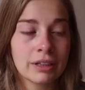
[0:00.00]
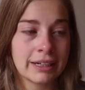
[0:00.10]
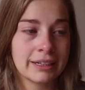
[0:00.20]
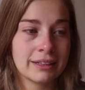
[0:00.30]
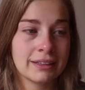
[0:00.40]

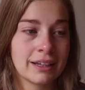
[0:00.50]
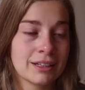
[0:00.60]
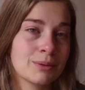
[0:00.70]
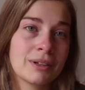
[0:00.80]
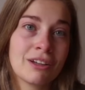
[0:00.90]
Like,
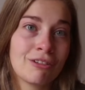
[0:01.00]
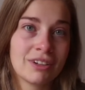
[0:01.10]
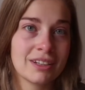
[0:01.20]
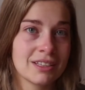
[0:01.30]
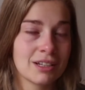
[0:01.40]
that's what love
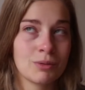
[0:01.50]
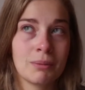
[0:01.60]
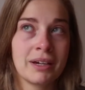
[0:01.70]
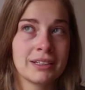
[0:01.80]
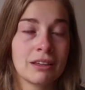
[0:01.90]
is. That's what
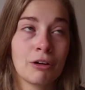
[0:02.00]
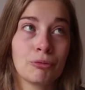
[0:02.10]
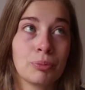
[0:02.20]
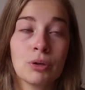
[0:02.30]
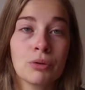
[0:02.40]
makes
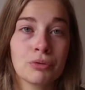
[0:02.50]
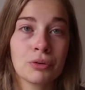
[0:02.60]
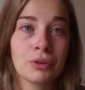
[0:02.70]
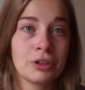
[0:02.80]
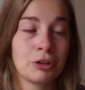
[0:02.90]
love
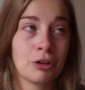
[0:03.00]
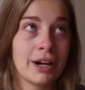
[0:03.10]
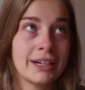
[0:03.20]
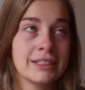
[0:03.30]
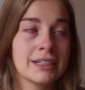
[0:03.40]
beautiful and
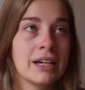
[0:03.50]
great.